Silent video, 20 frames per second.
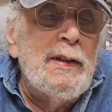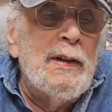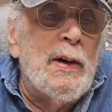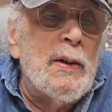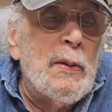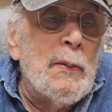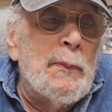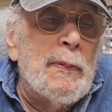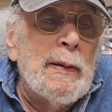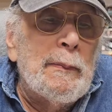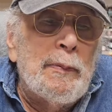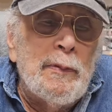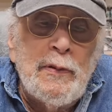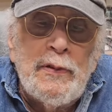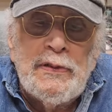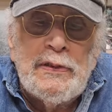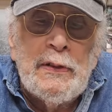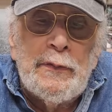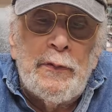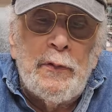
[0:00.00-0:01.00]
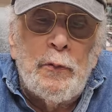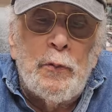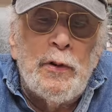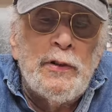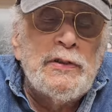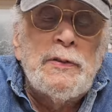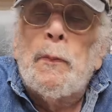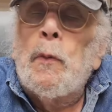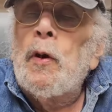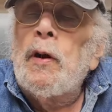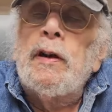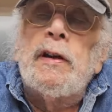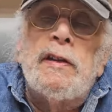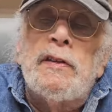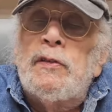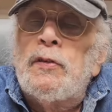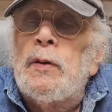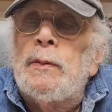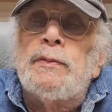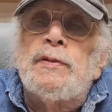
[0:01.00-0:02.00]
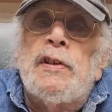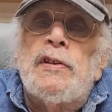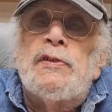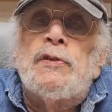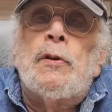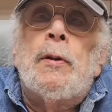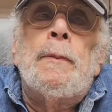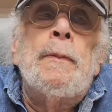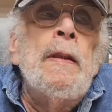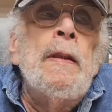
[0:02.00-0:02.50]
Other people use different words. The marketing terms, that's all.